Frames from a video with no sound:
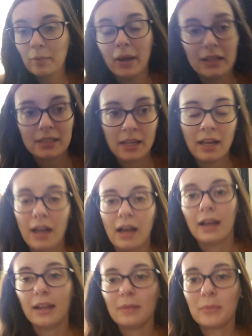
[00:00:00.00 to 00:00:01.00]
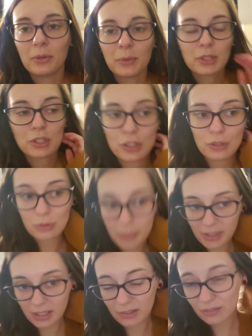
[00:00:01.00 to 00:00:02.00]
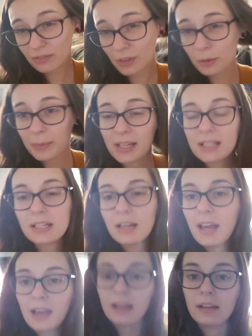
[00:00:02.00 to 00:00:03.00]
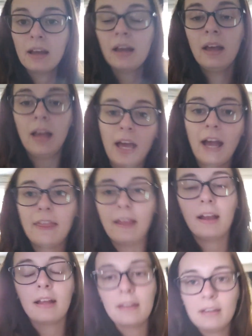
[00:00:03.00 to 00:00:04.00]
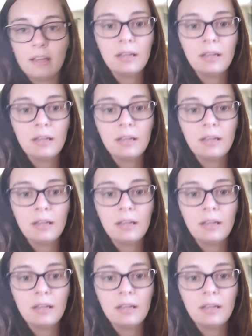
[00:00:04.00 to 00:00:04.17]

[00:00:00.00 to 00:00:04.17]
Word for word: But I am going to be filming today, and then